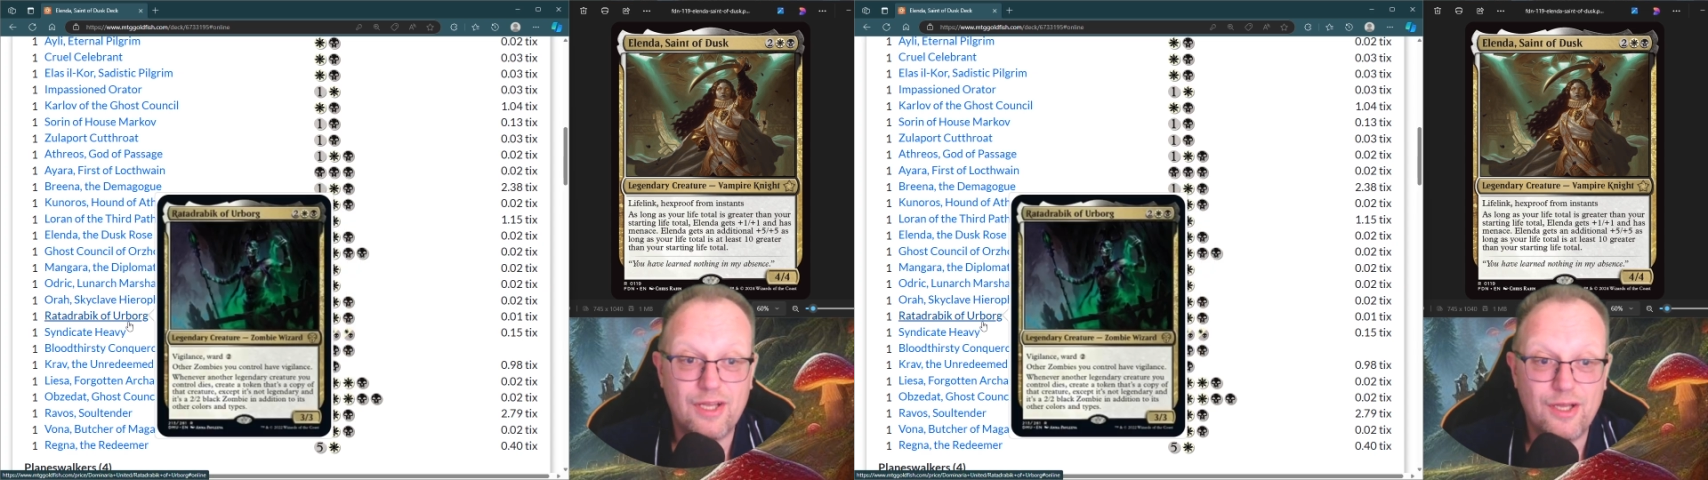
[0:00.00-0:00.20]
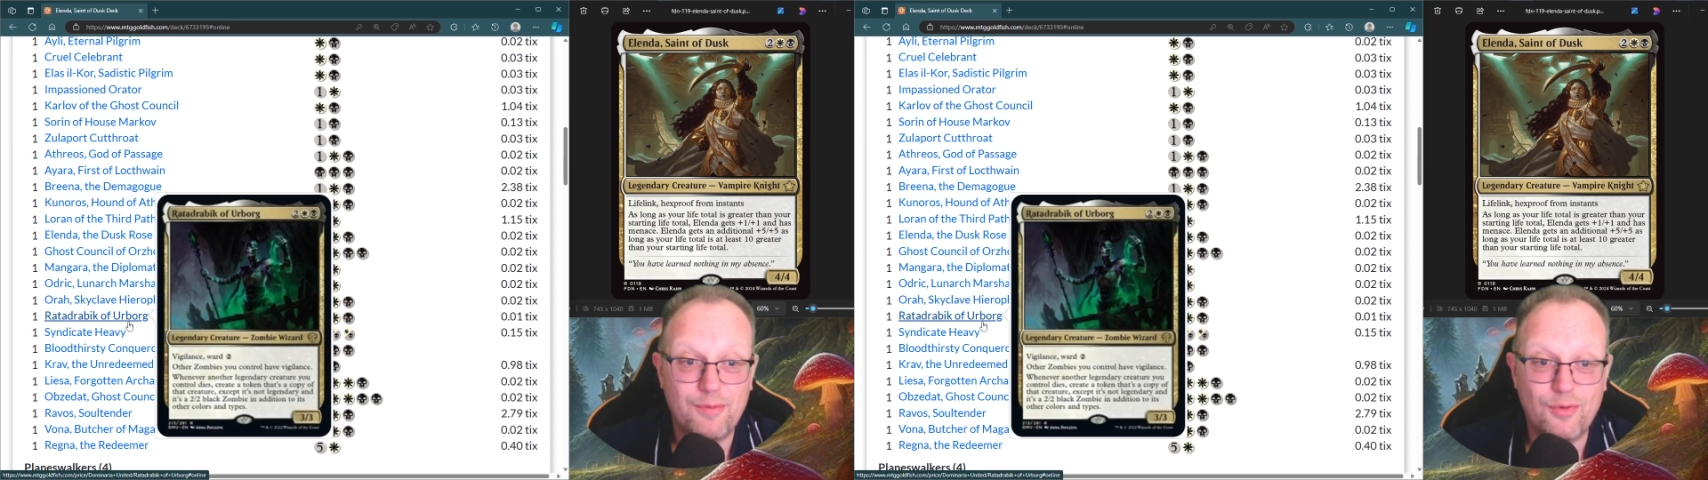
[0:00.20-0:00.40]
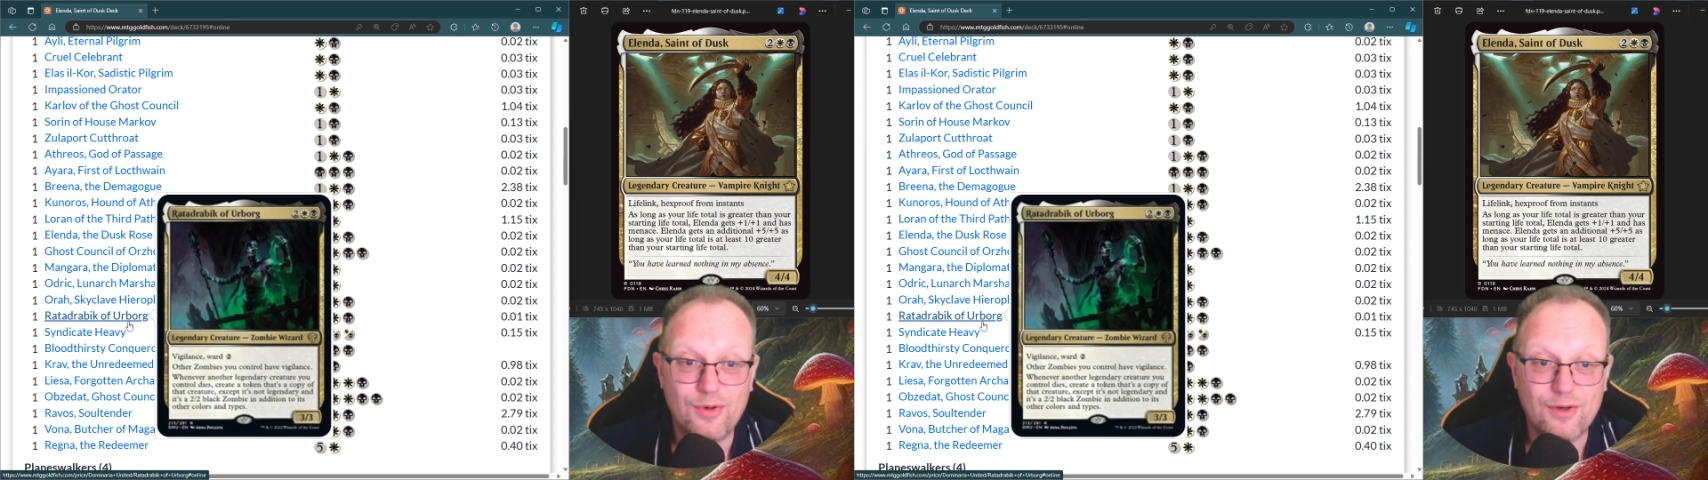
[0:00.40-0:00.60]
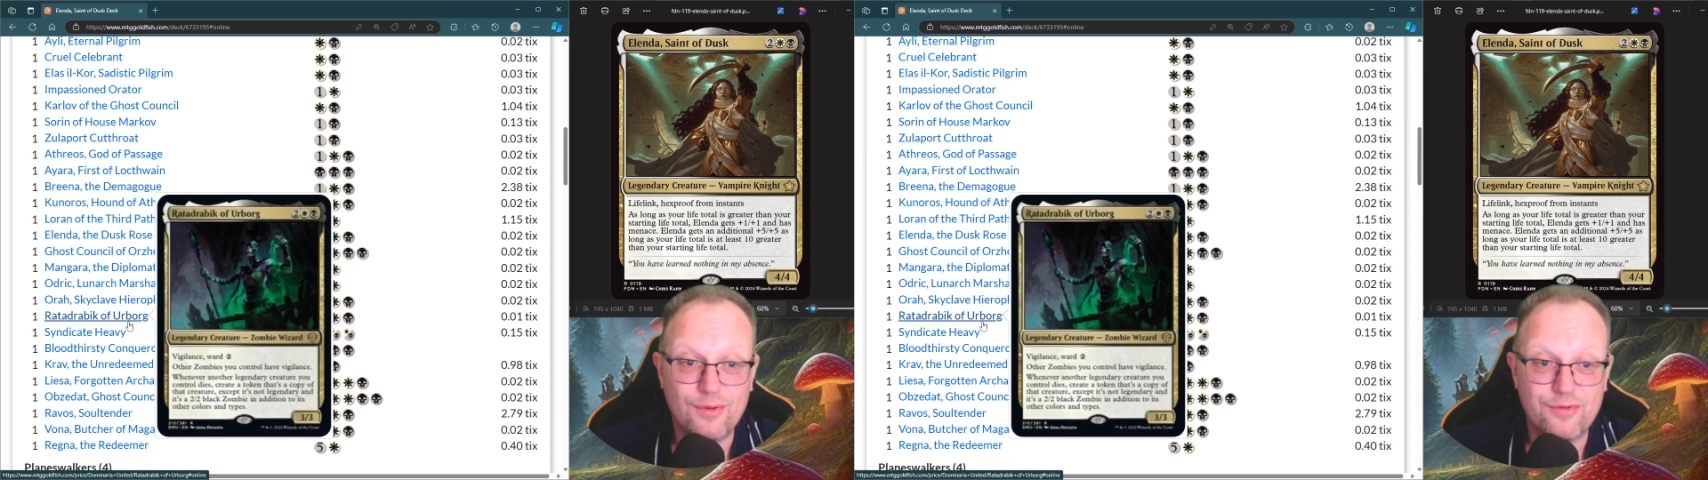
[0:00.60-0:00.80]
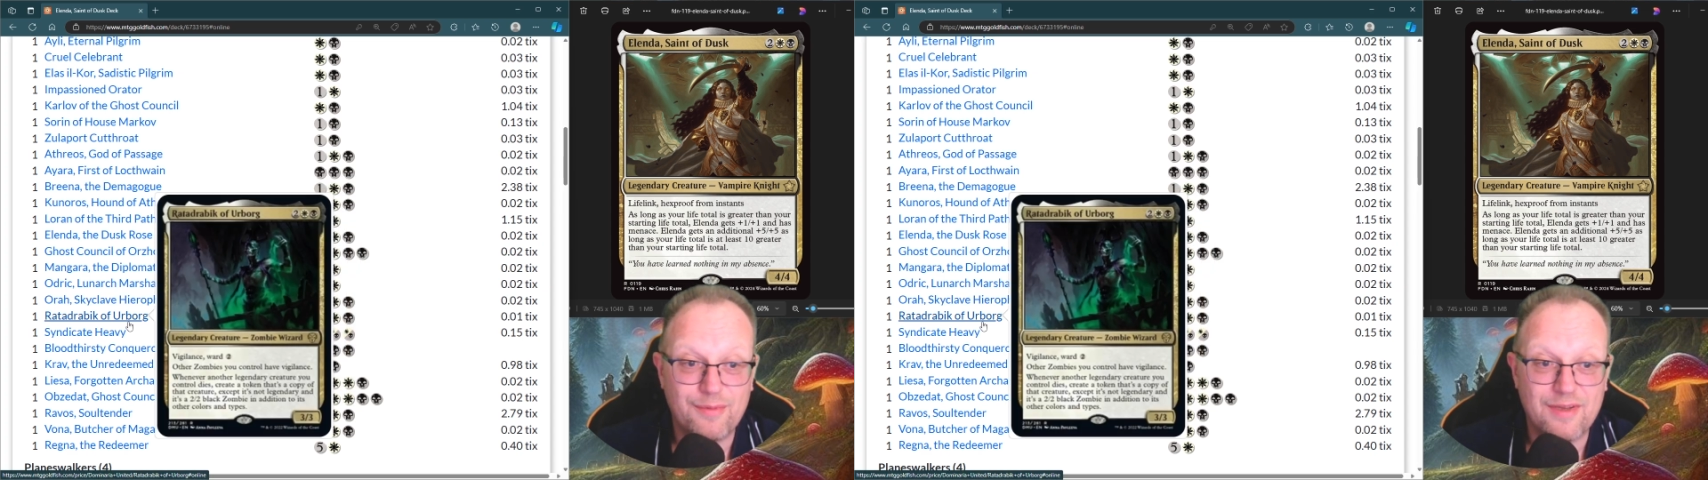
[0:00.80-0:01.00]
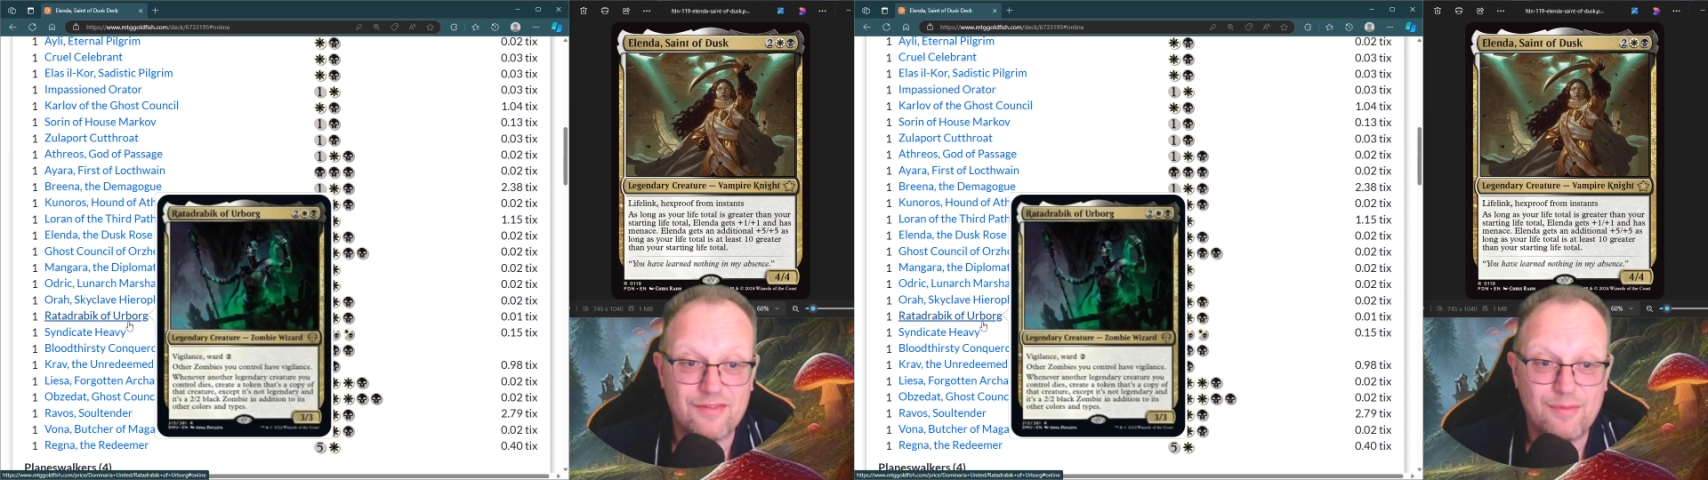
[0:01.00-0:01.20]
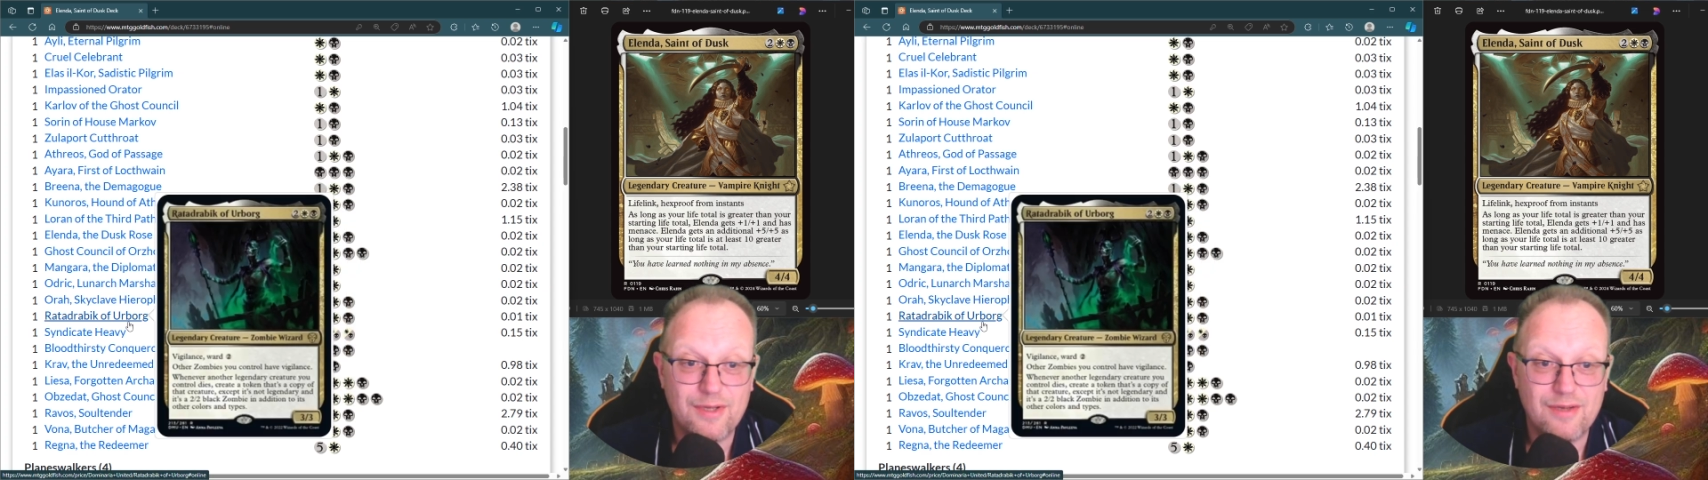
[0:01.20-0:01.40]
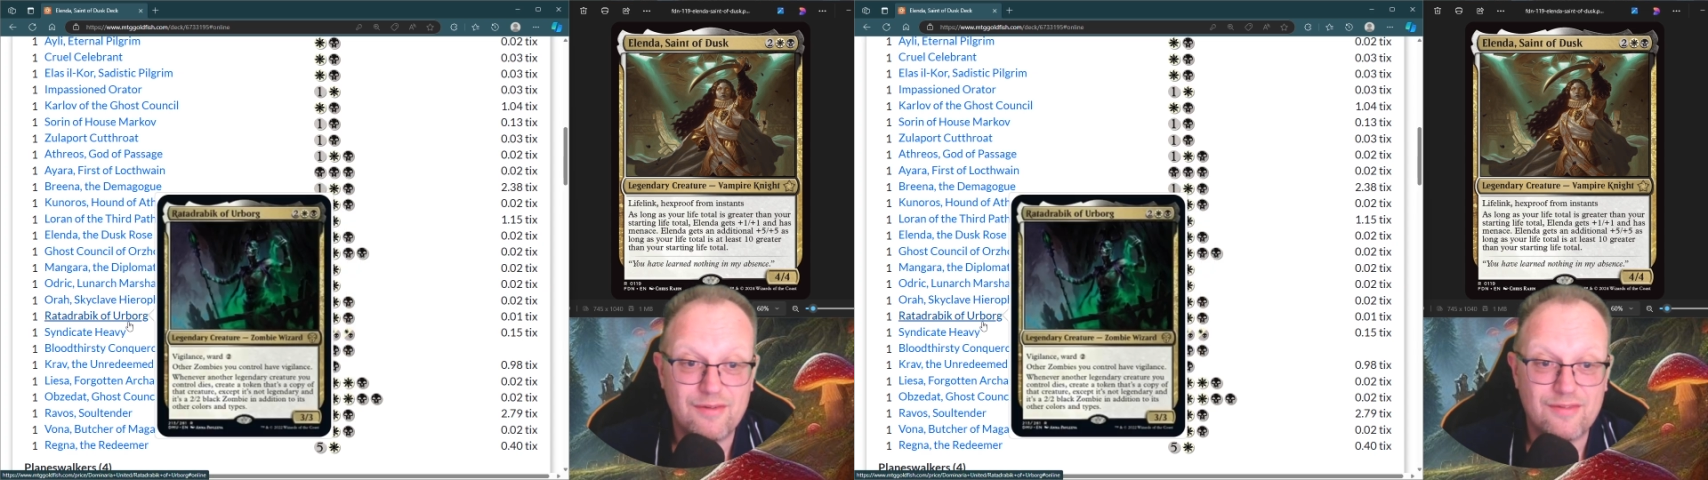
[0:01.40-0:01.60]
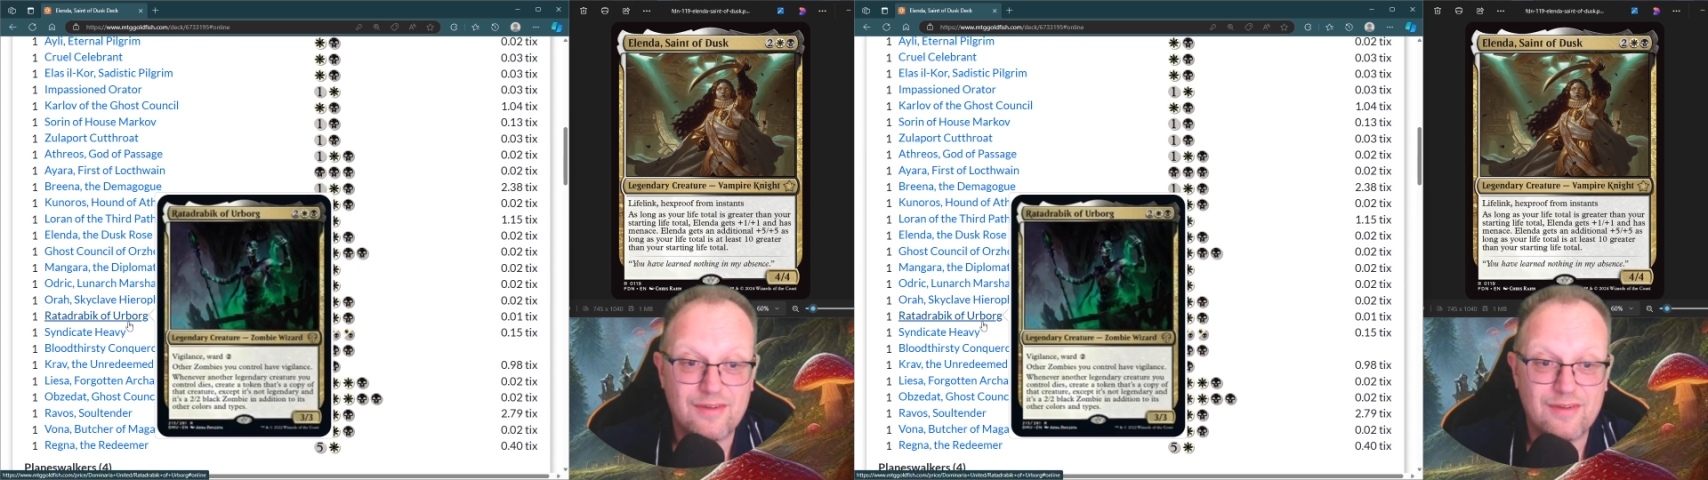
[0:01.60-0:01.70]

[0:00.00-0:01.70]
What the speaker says: Urborg also makes an appearance,